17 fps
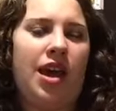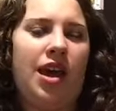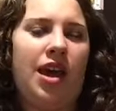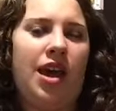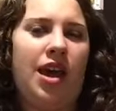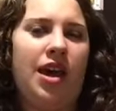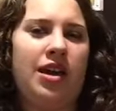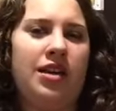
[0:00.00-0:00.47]

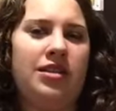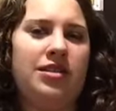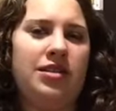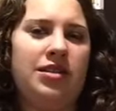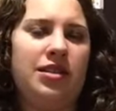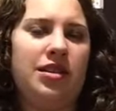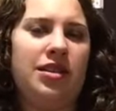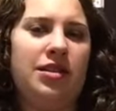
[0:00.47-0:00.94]
at
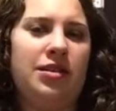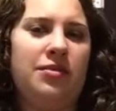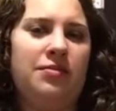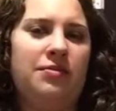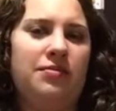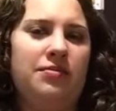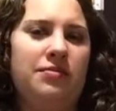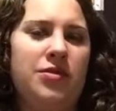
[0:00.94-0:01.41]

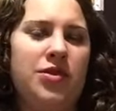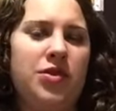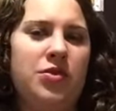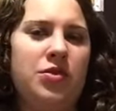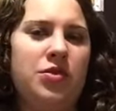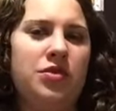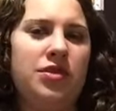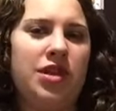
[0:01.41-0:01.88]

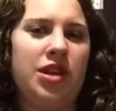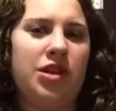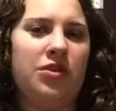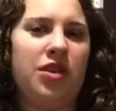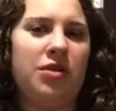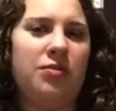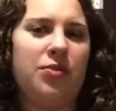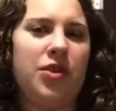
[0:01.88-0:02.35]
schools in
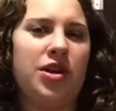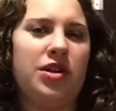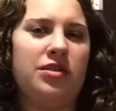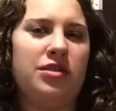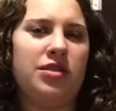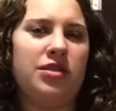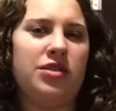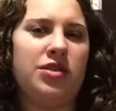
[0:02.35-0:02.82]
Great
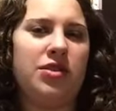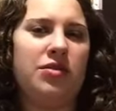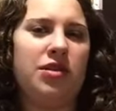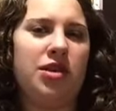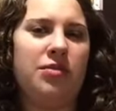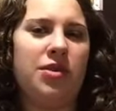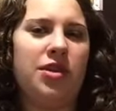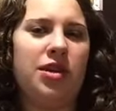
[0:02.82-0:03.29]
Britain, and so they